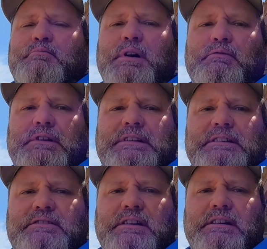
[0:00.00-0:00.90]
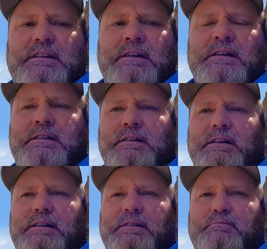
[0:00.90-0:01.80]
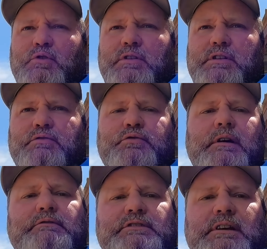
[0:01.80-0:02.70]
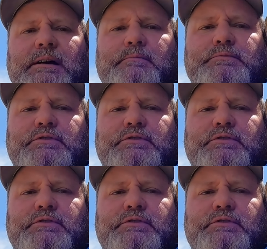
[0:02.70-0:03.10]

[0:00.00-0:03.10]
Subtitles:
with that said, we're going to go through every step.